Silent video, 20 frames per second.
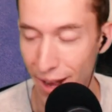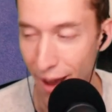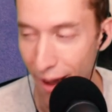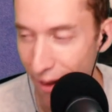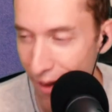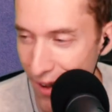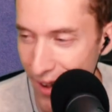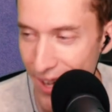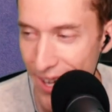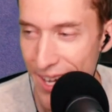you
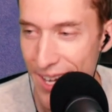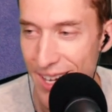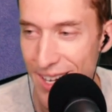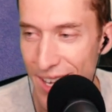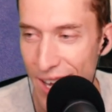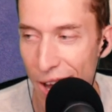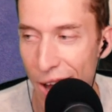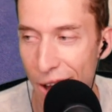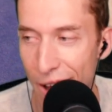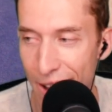know.
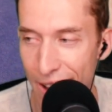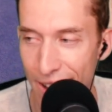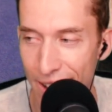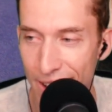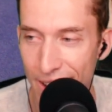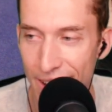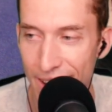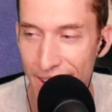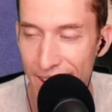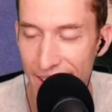Uh,
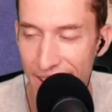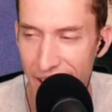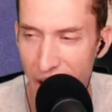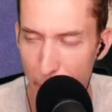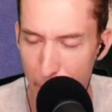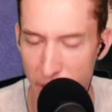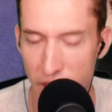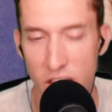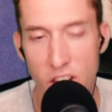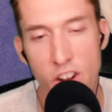
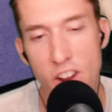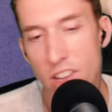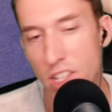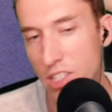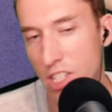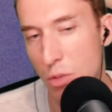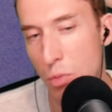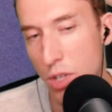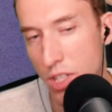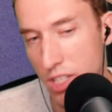I'll be curious
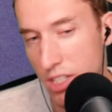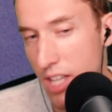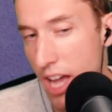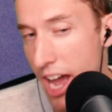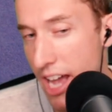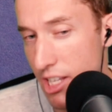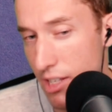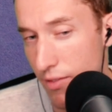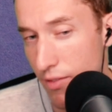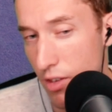to see what
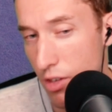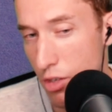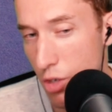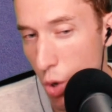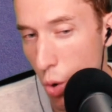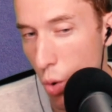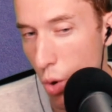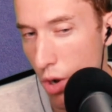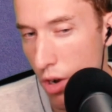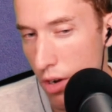size of
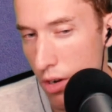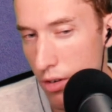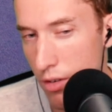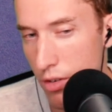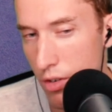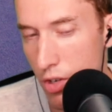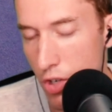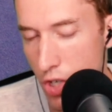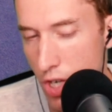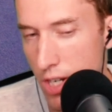a tour
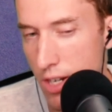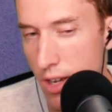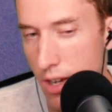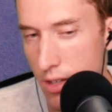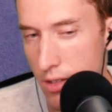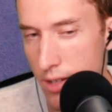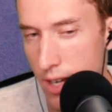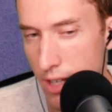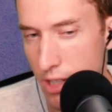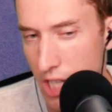she
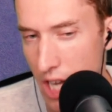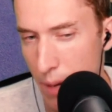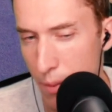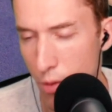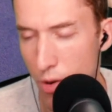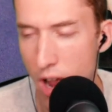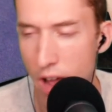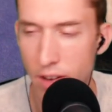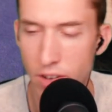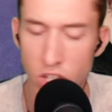does next
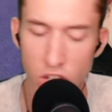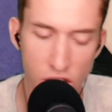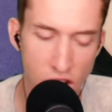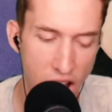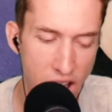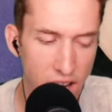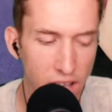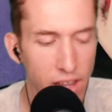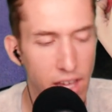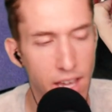time around. She
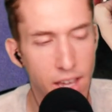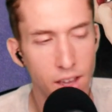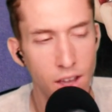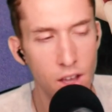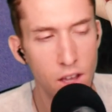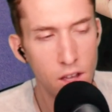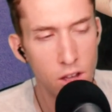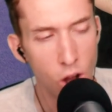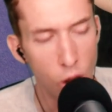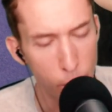kind of like
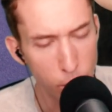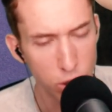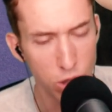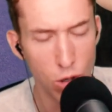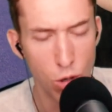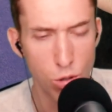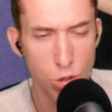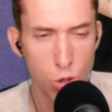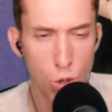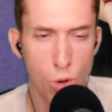
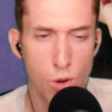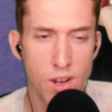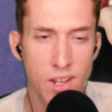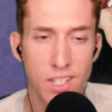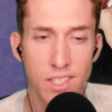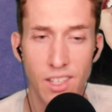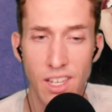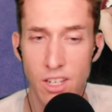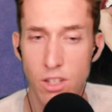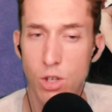almost
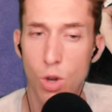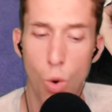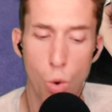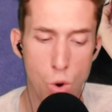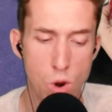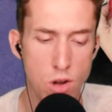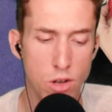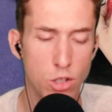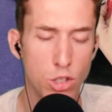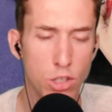notoriously
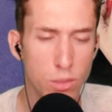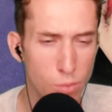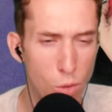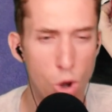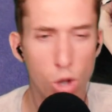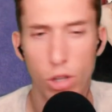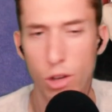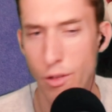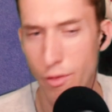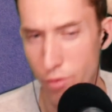toured
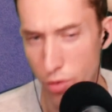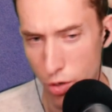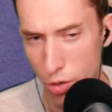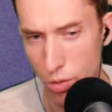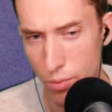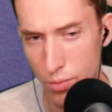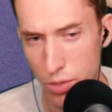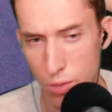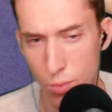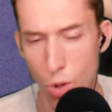smaller
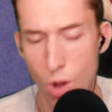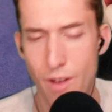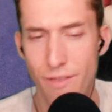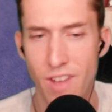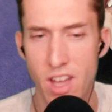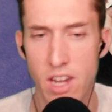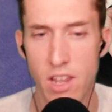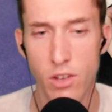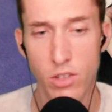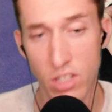rooms, smaller
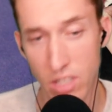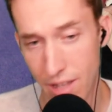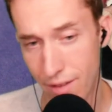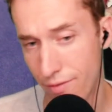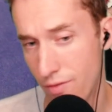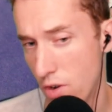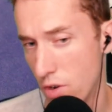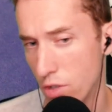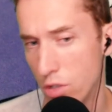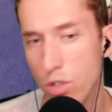venues on
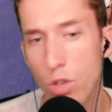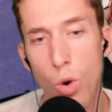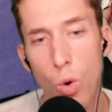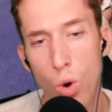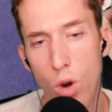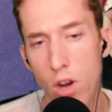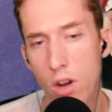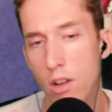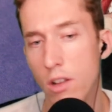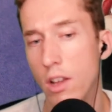that first
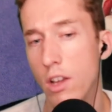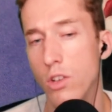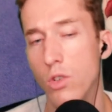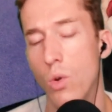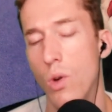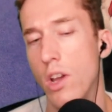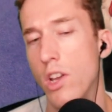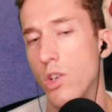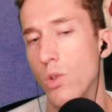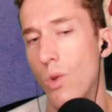tour in
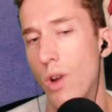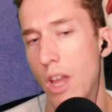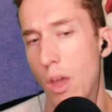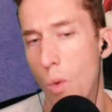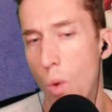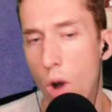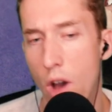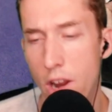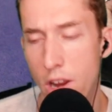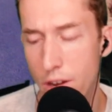
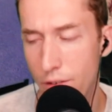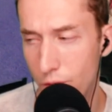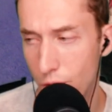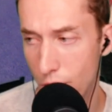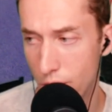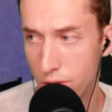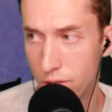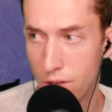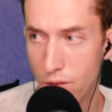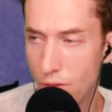2021. And of
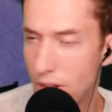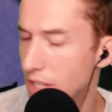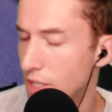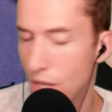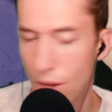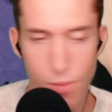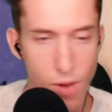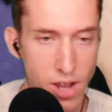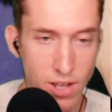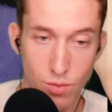course, the
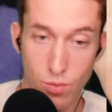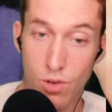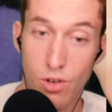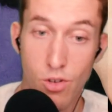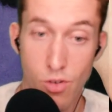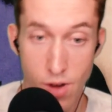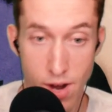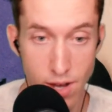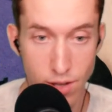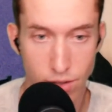resale prices were
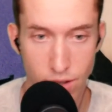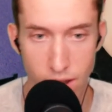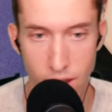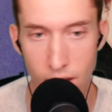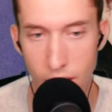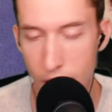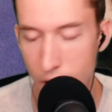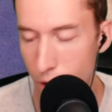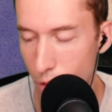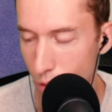
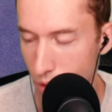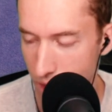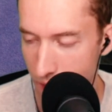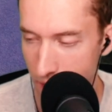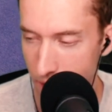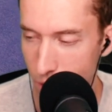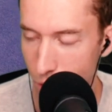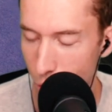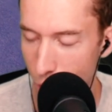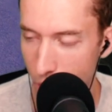crazy when
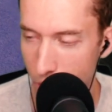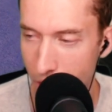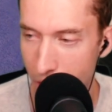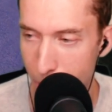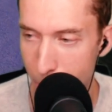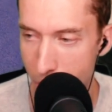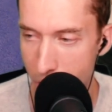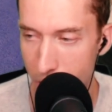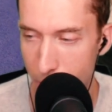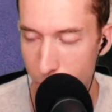that tour
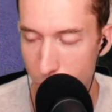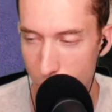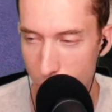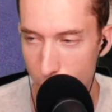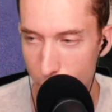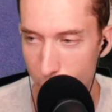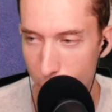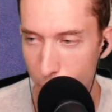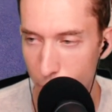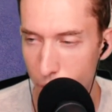came out. I'm
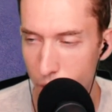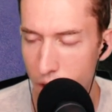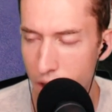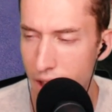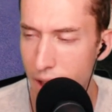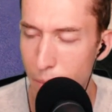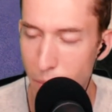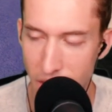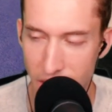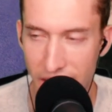sure that'll
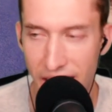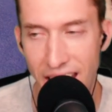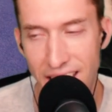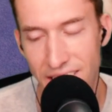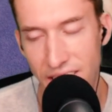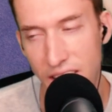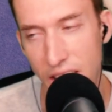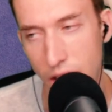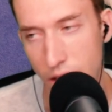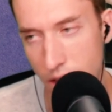be the
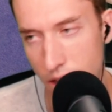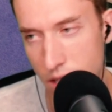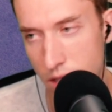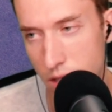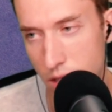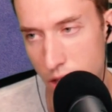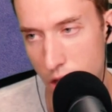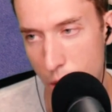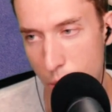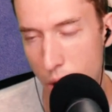case again
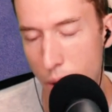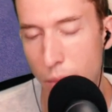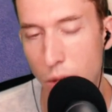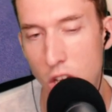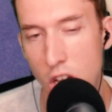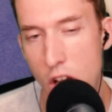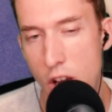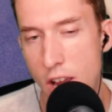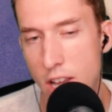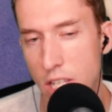this year, but I'm
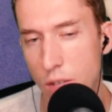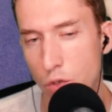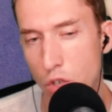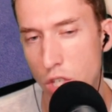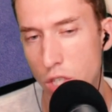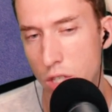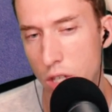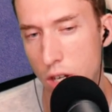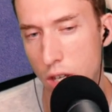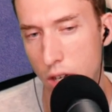curious if
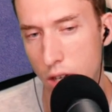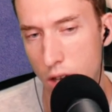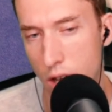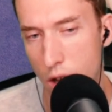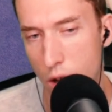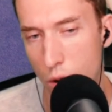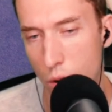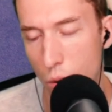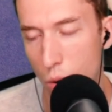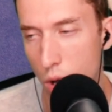she's going to
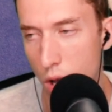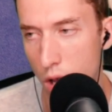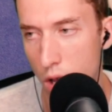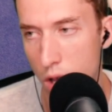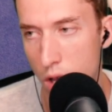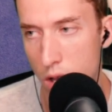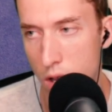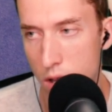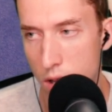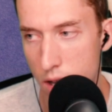go
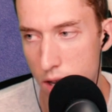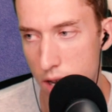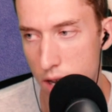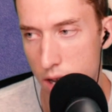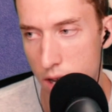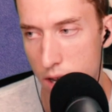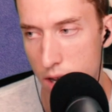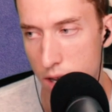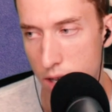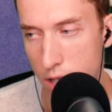
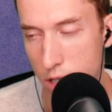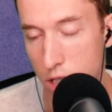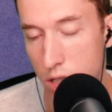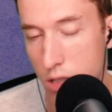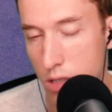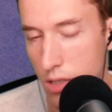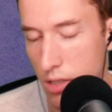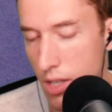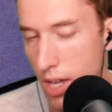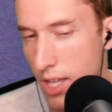a
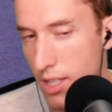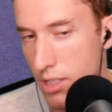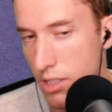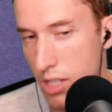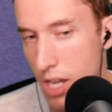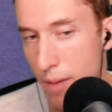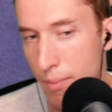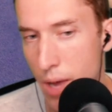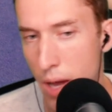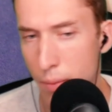slight
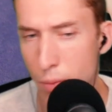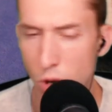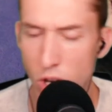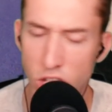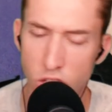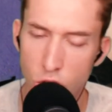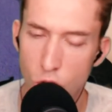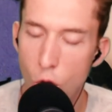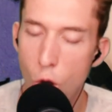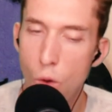step up or
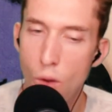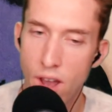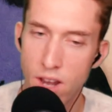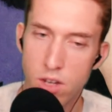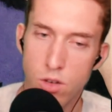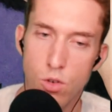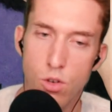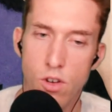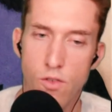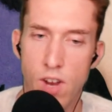just go
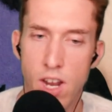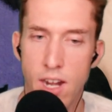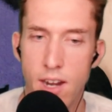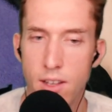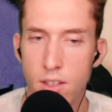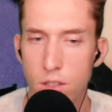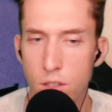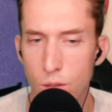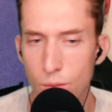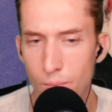right to
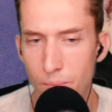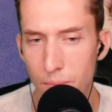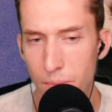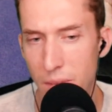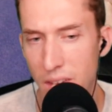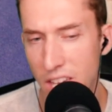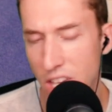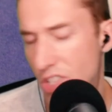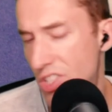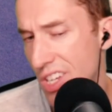arenas
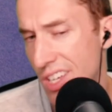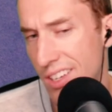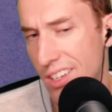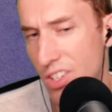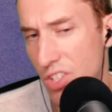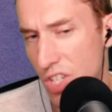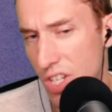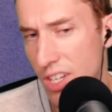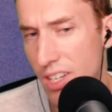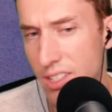because she
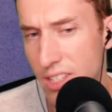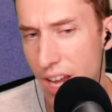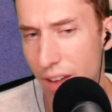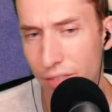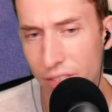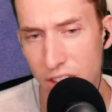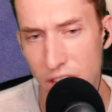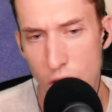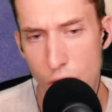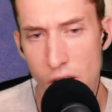she is
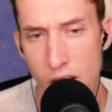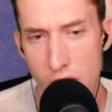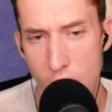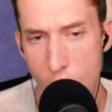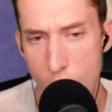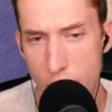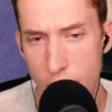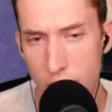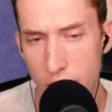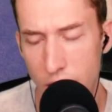definitely an arena
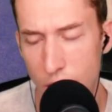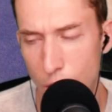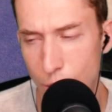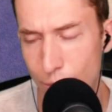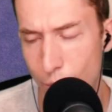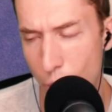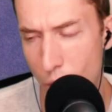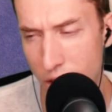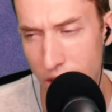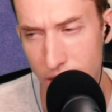artist at
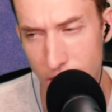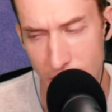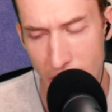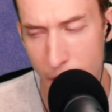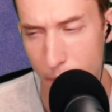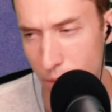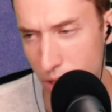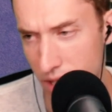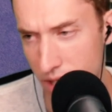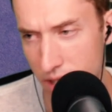this point. This
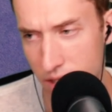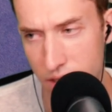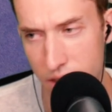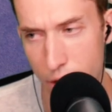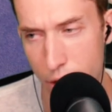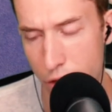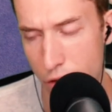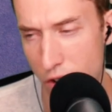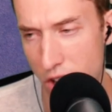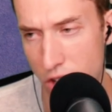album's going to
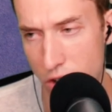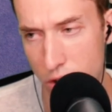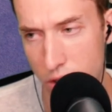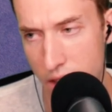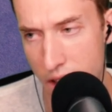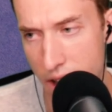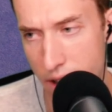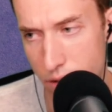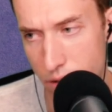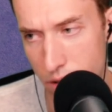sell
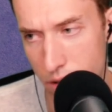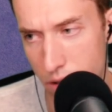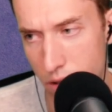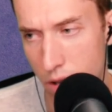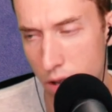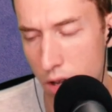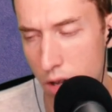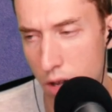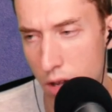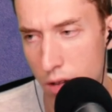300,000